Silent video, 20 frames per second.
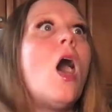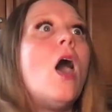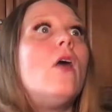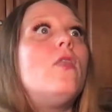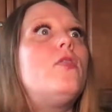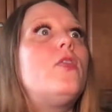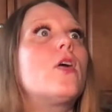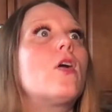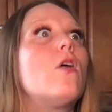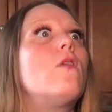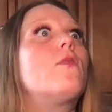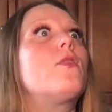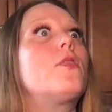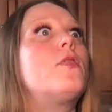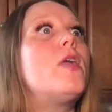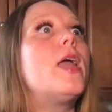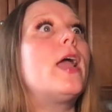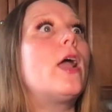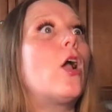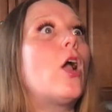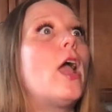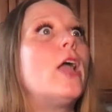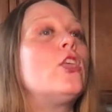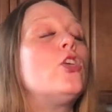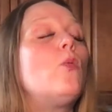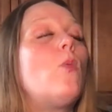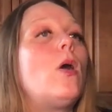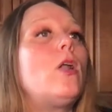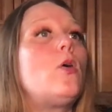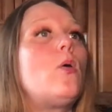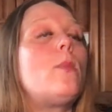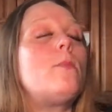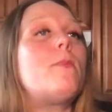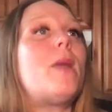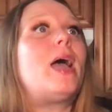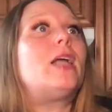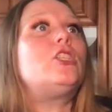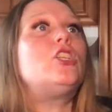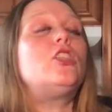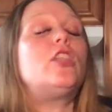They're over there. And you want to
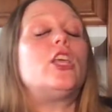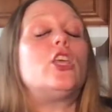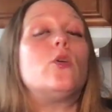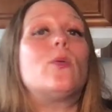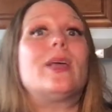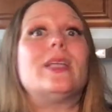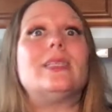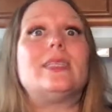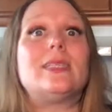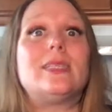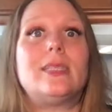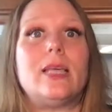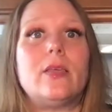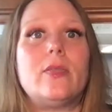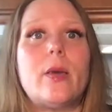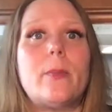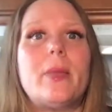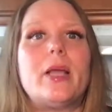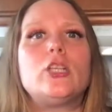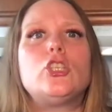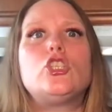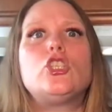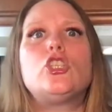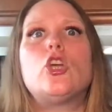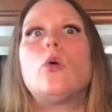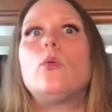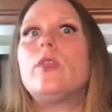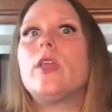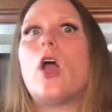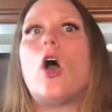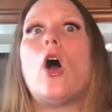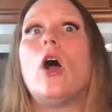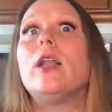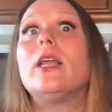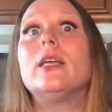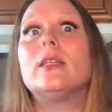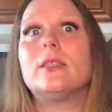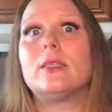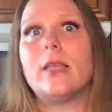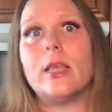imagine that you can see them and show the
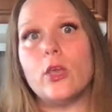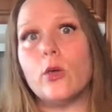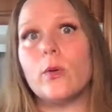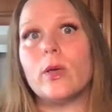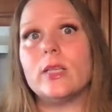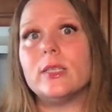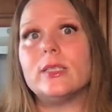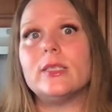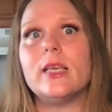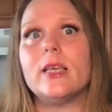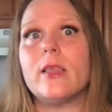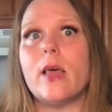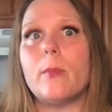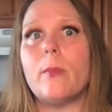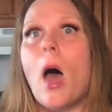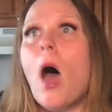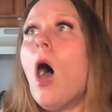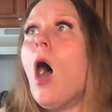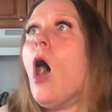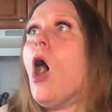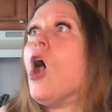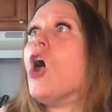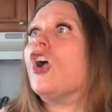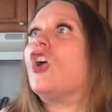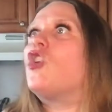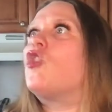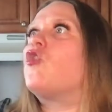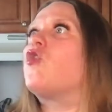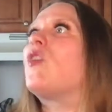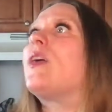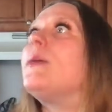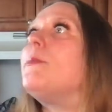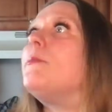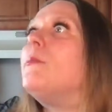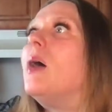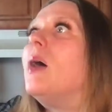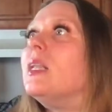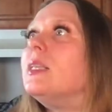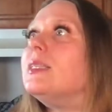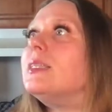audience that you can see them. Cream
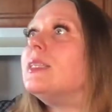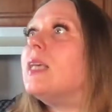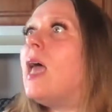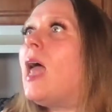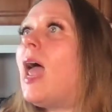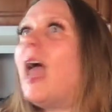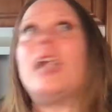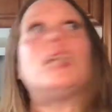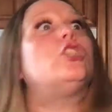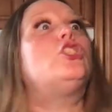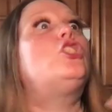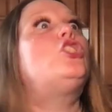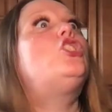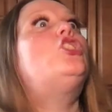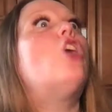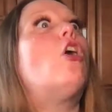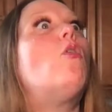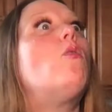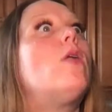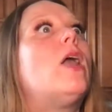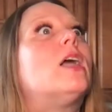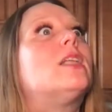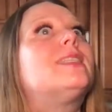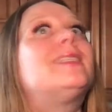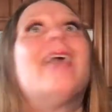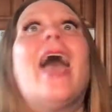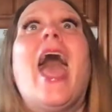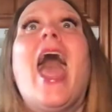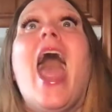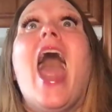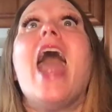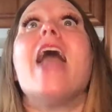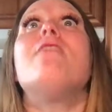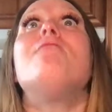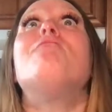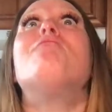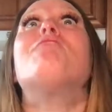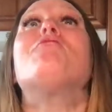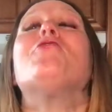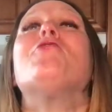buns and donuts
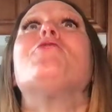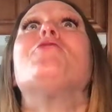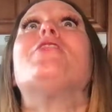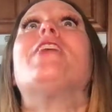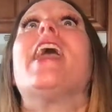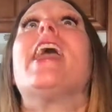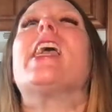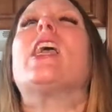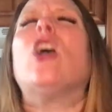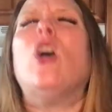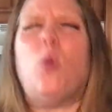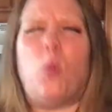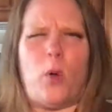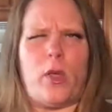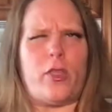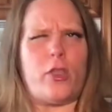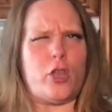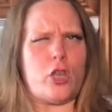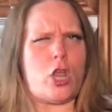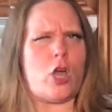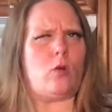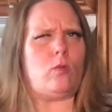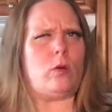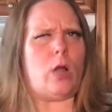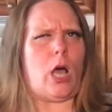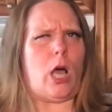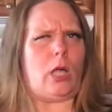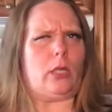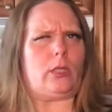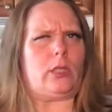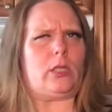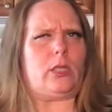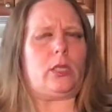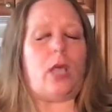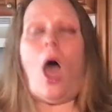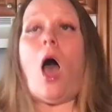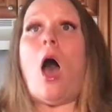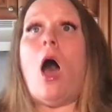and fruitcake with no nuts.